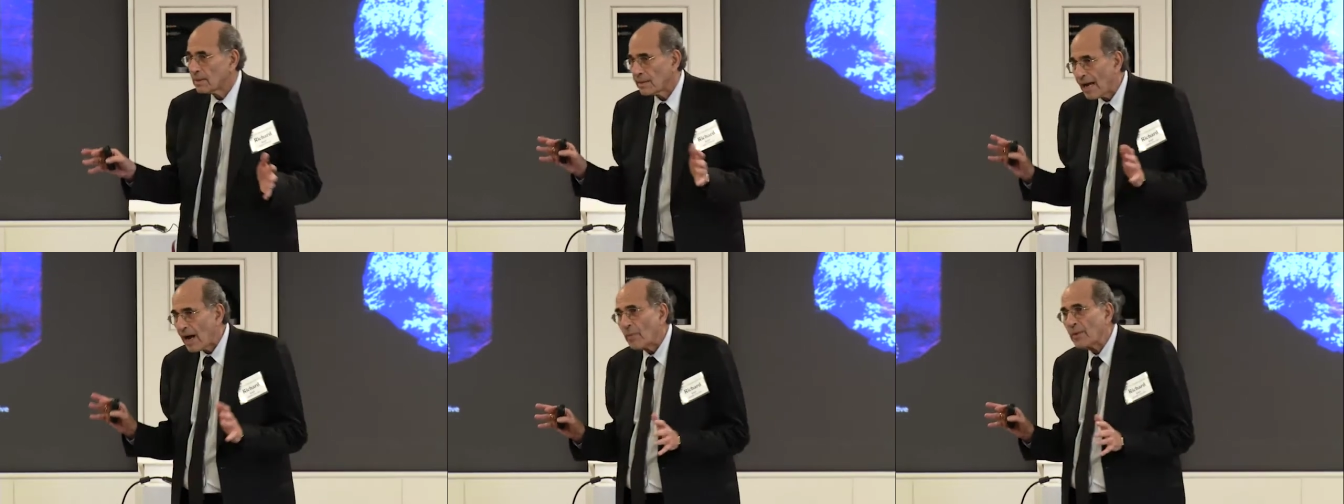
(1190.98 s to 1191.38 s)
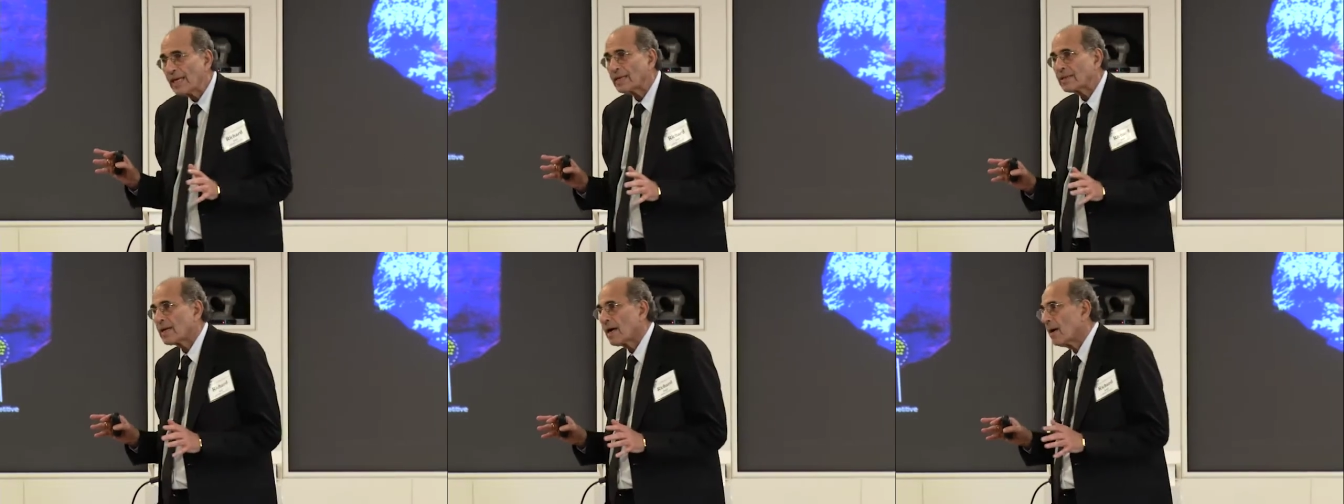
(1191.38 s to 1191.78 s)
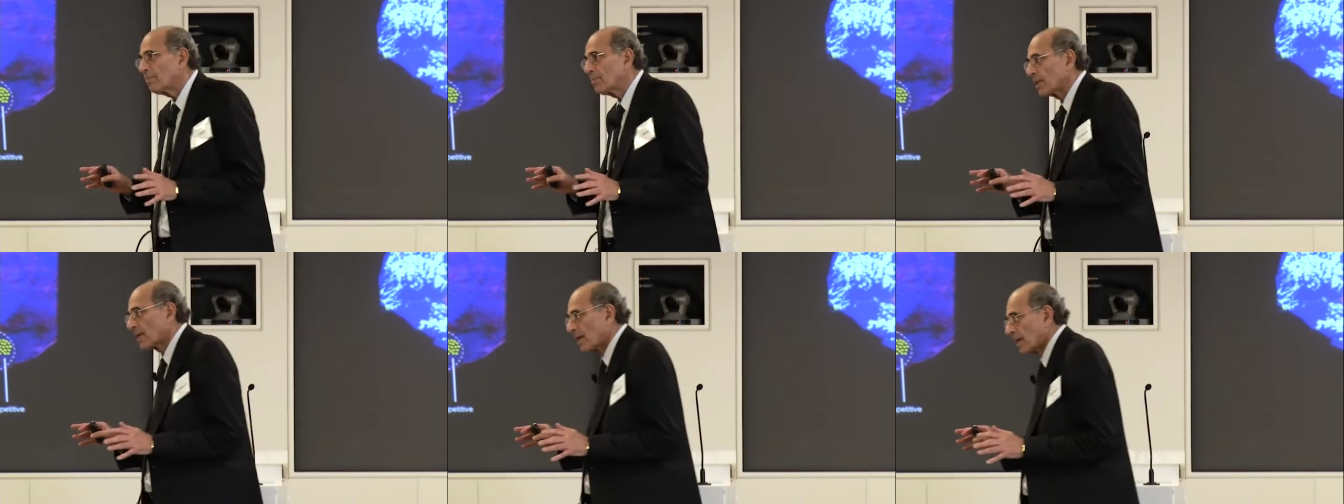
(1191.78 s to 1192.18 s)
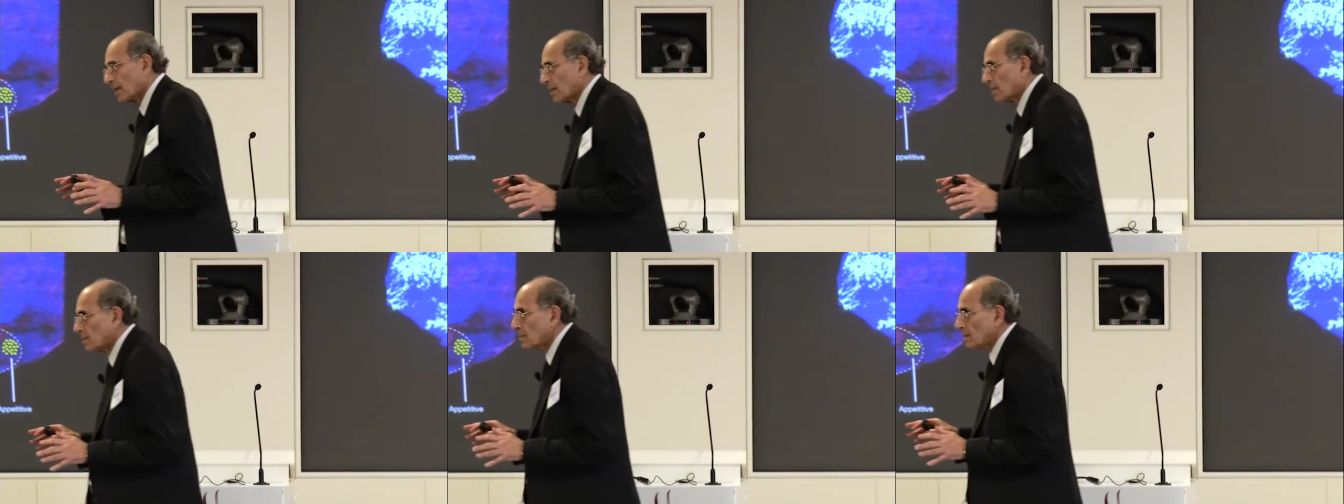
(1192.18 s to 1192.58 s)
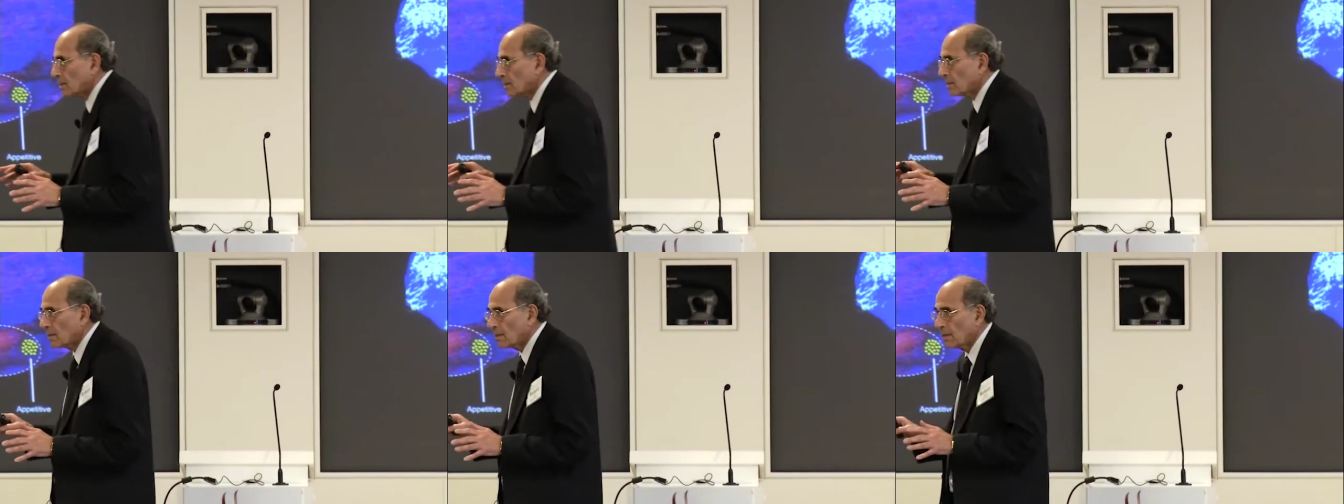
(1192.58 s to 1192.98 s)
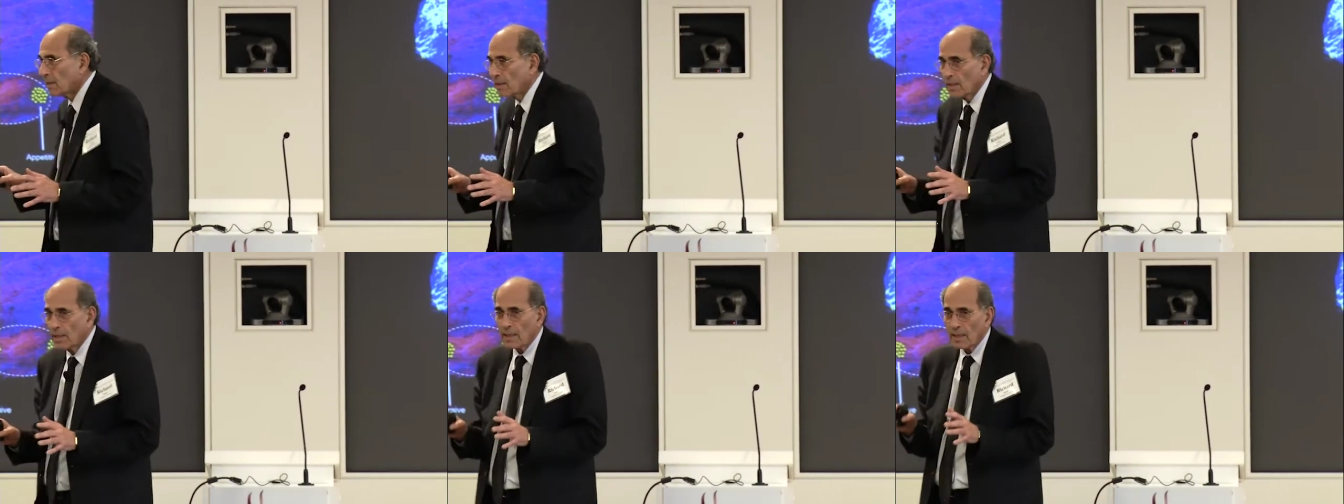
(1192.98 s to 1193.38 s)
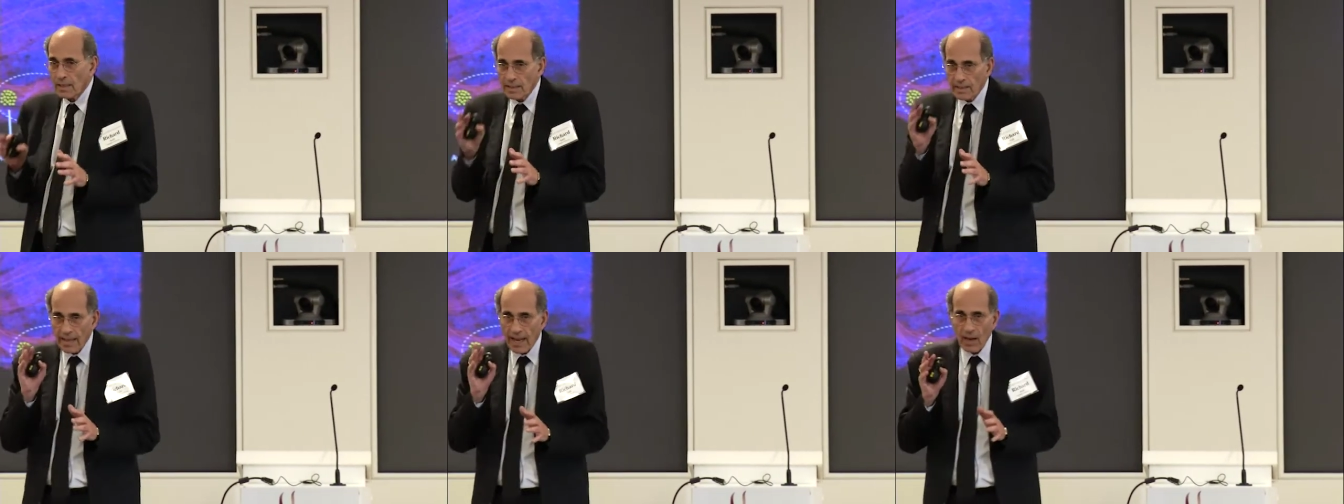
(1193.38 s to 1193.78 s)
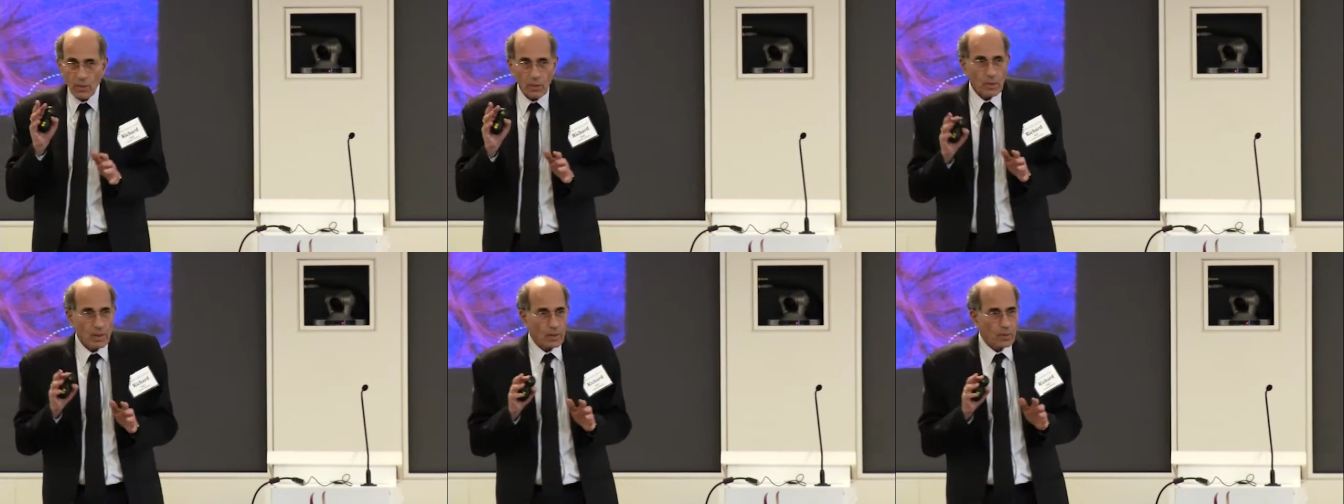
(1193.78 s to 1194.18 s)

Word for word: Now we get complicated. Now